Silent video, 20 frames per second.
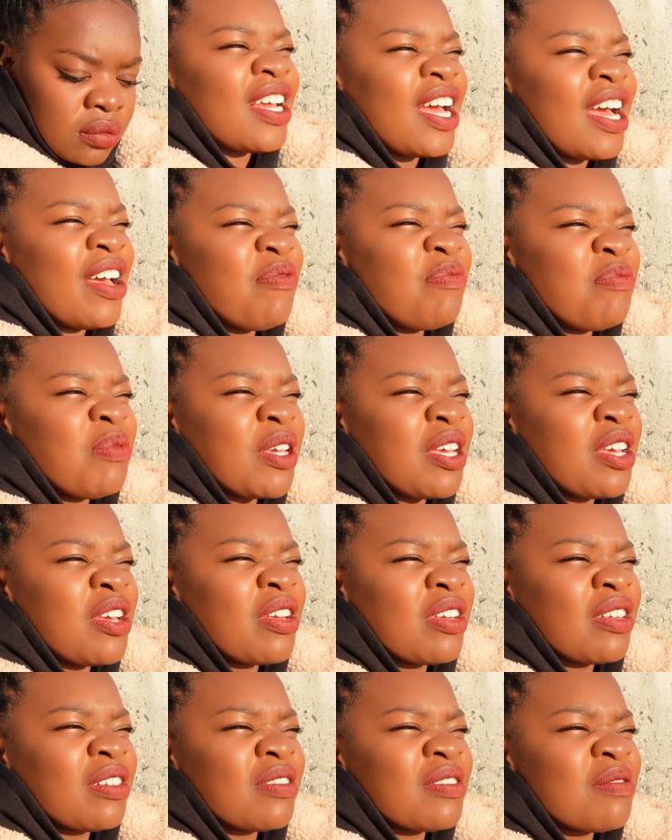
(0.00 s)
I've
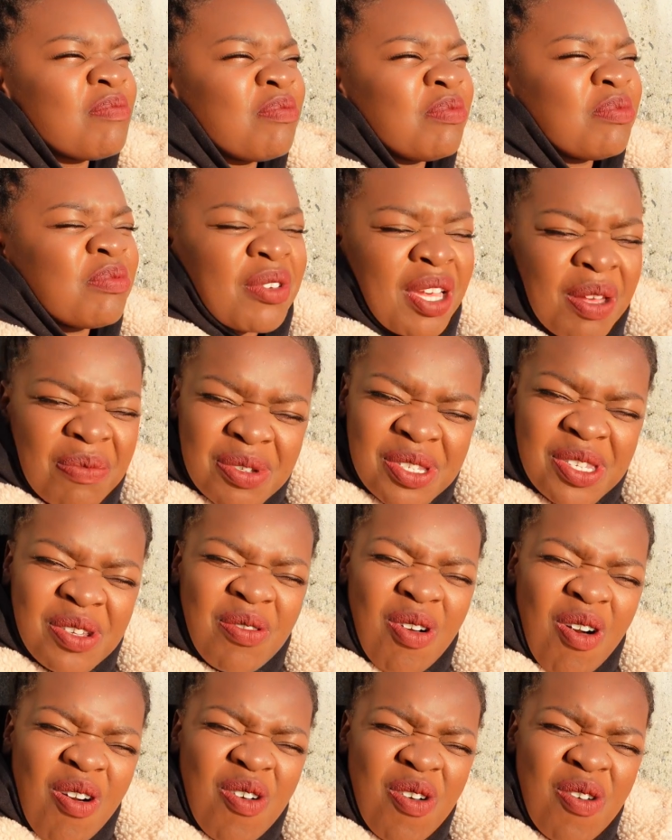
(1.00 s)
become
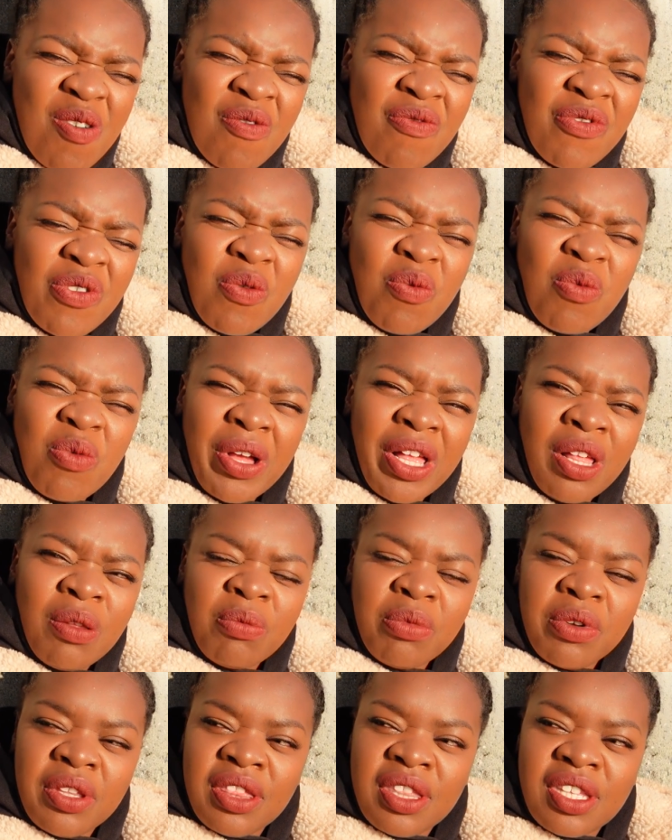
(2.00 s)
so
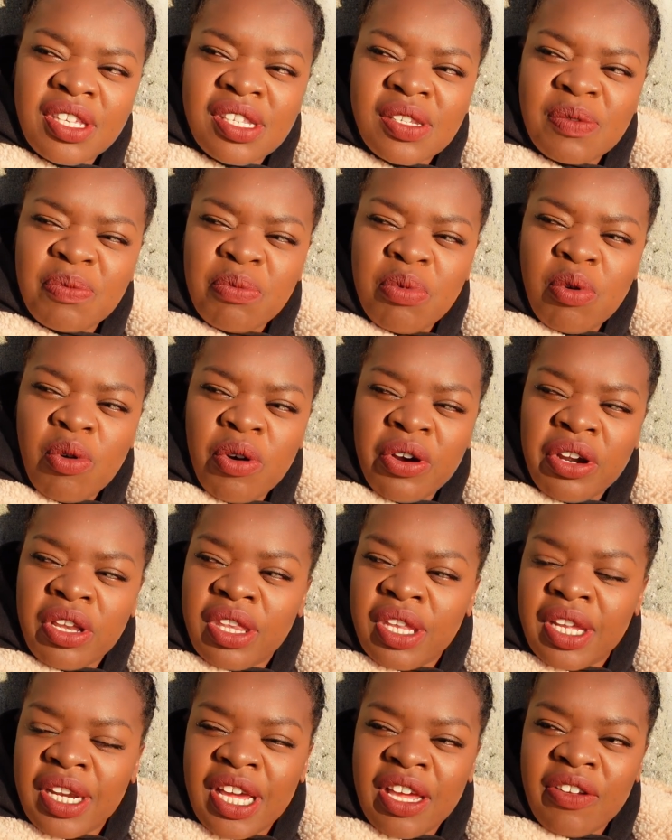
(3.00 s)
overwhelmed with the
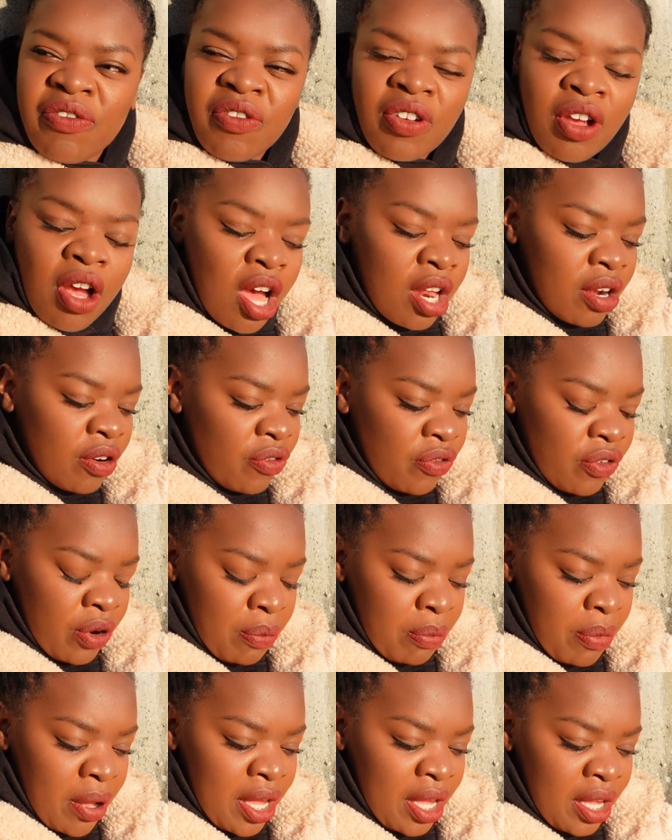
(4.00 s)
support that I've gotten
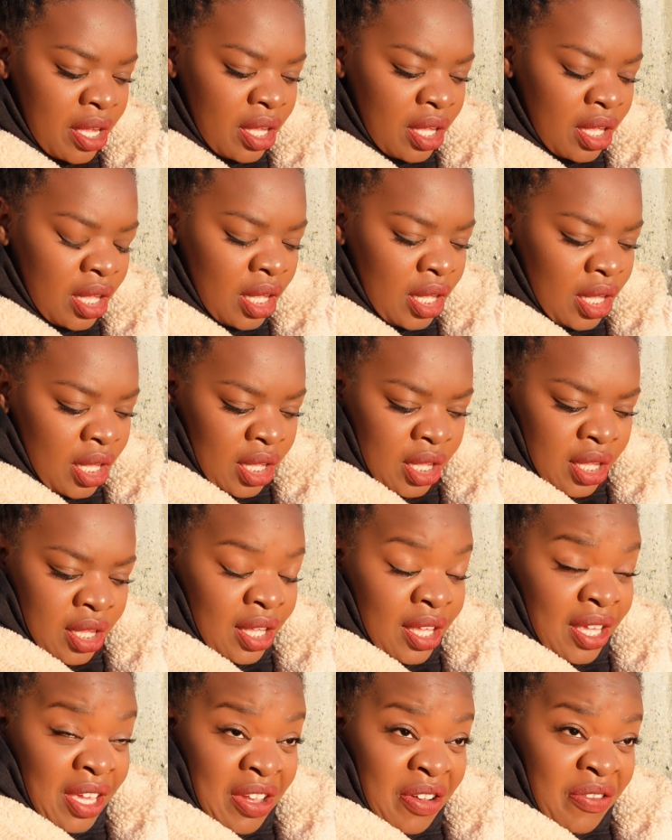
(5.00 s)
from my
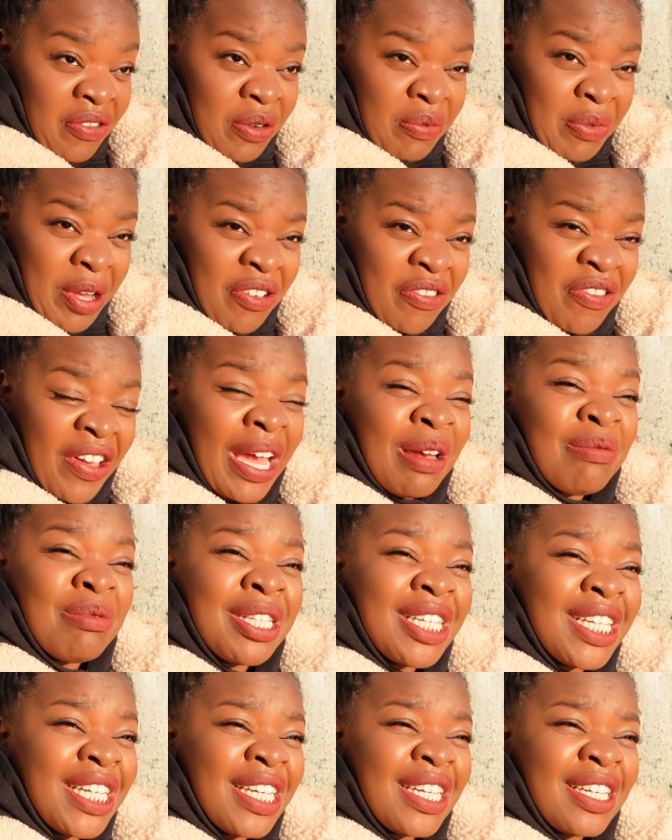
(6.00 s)

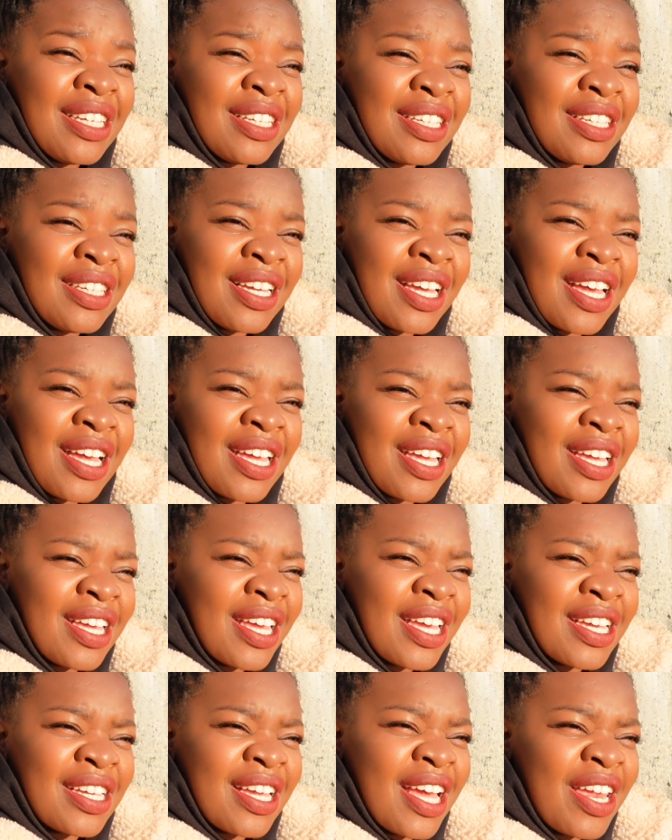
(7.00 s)
family.
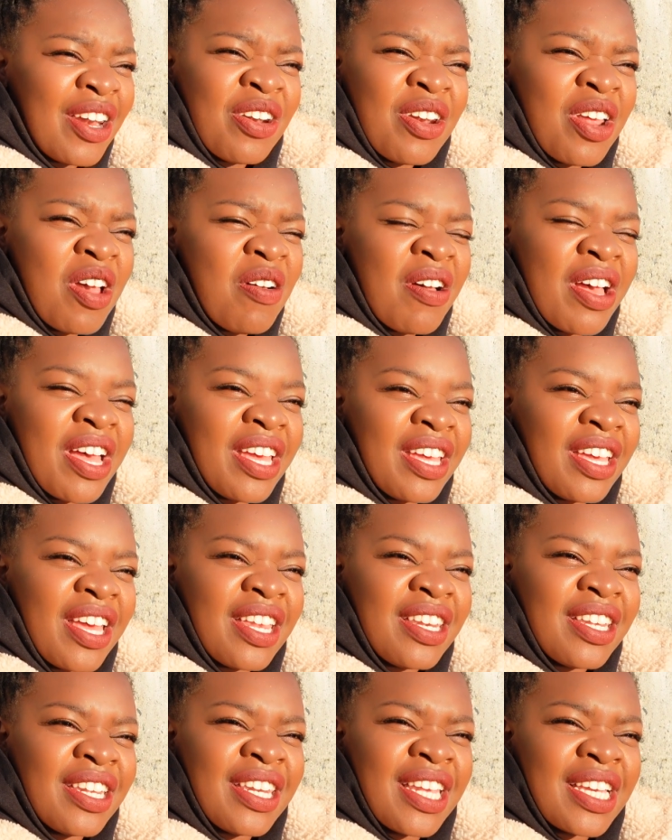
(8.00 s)
I don't know,
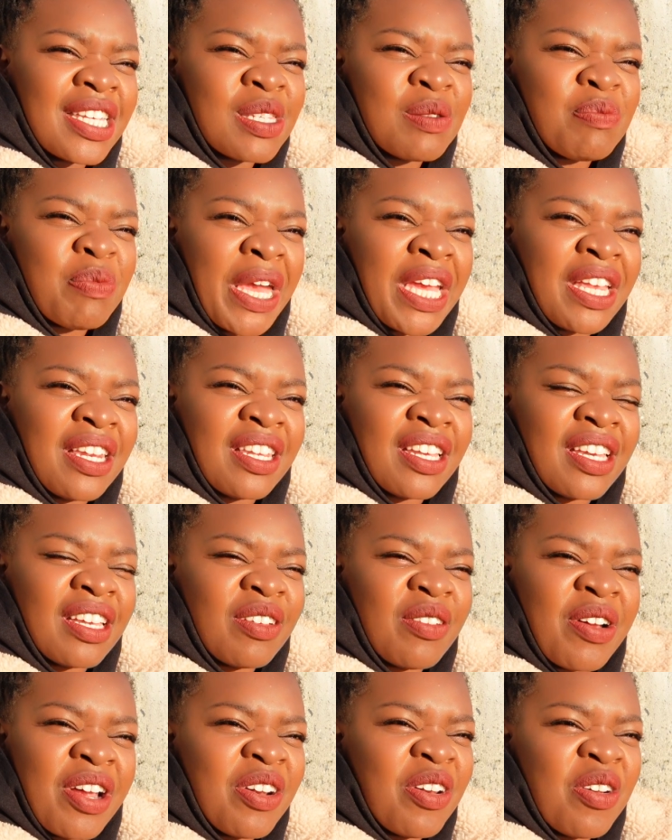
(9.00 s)
I didn't expect
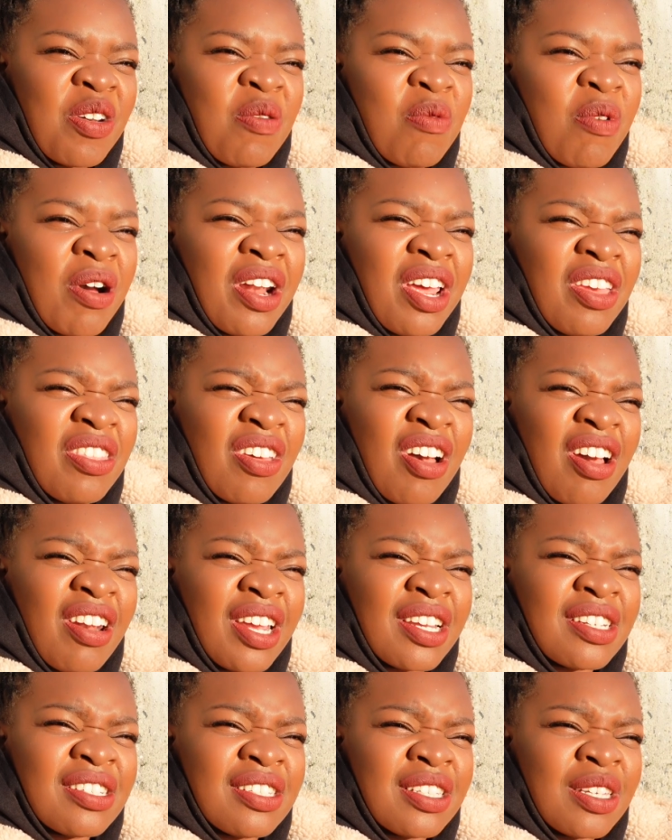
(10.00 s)
that, or I don't know what I thought
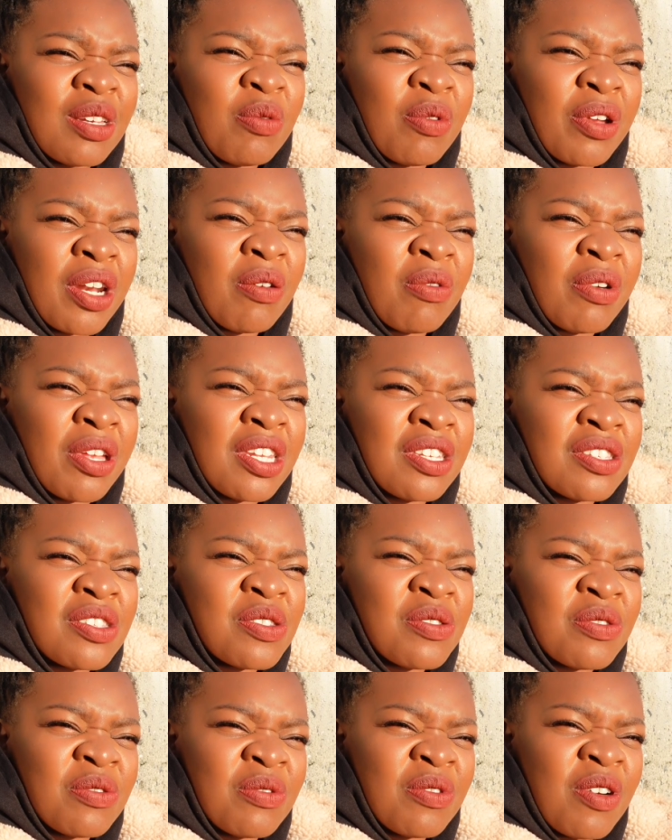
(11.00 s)
actually when I went
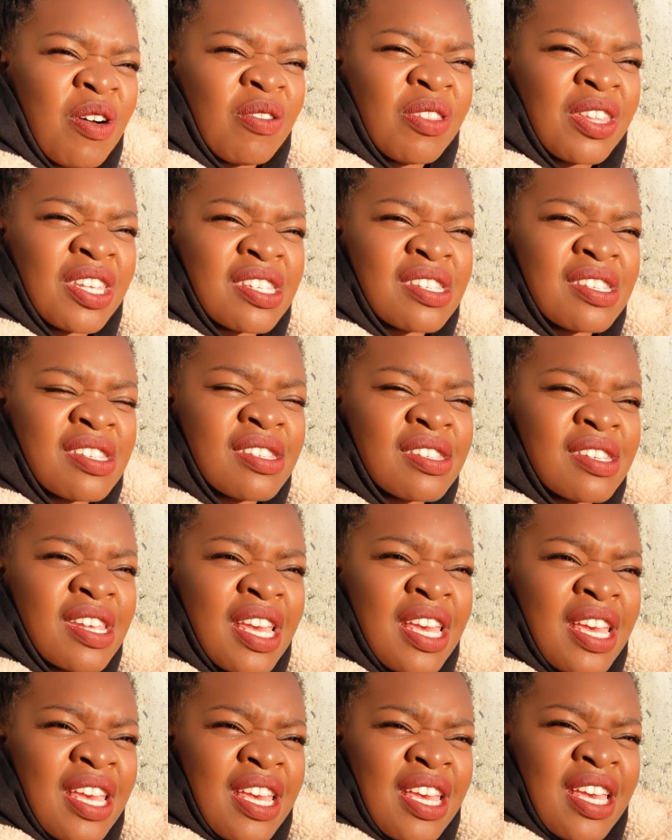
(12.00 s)
into all this
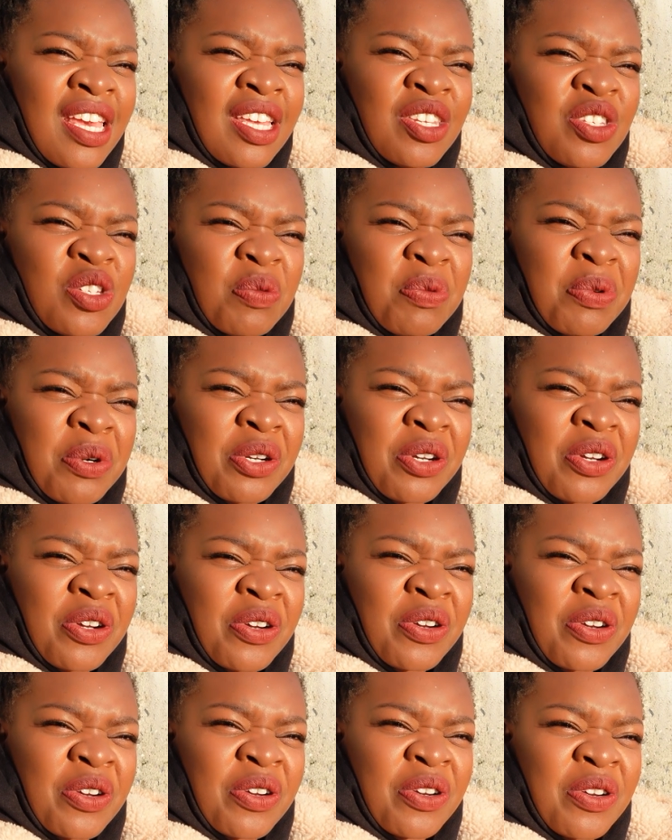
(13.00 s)

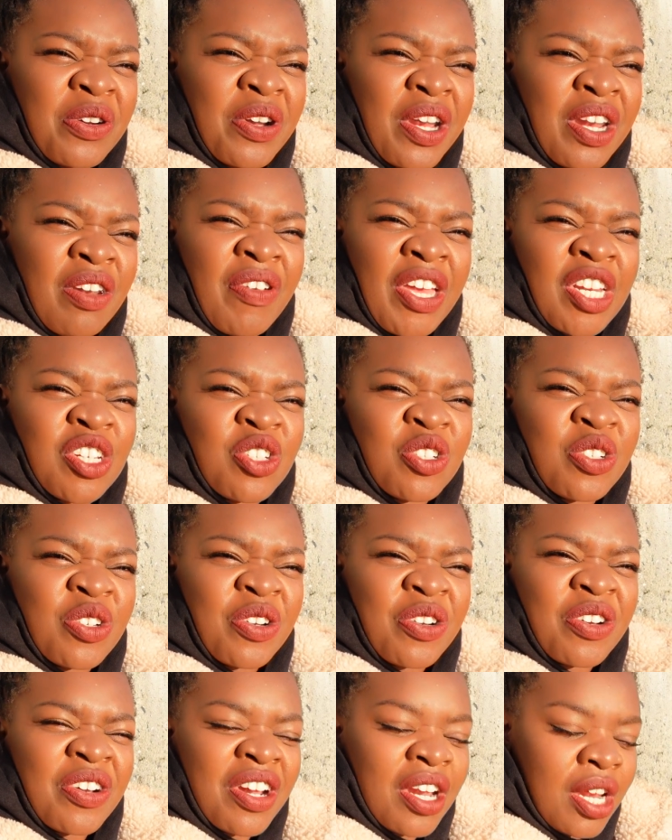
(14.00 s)
entrepreneur
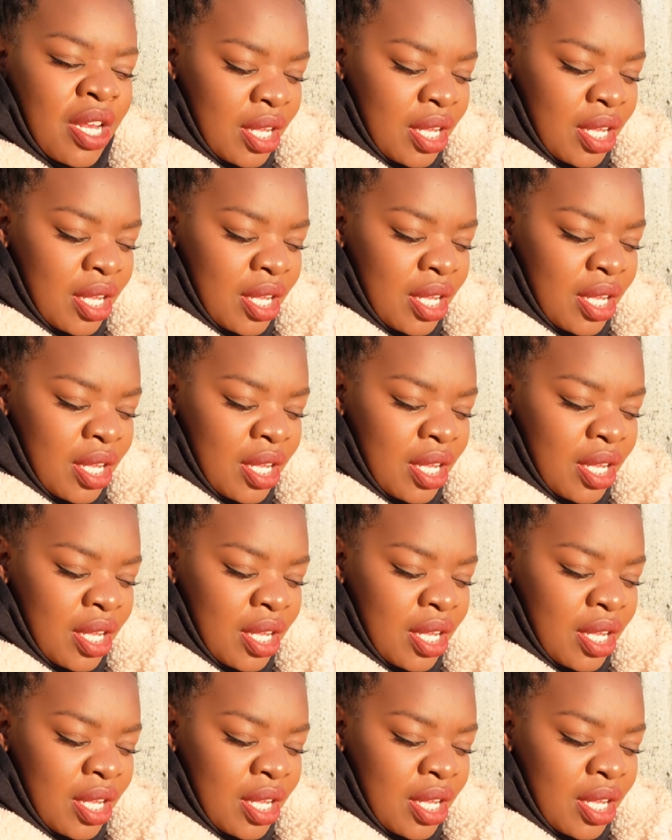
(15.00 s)
adventure.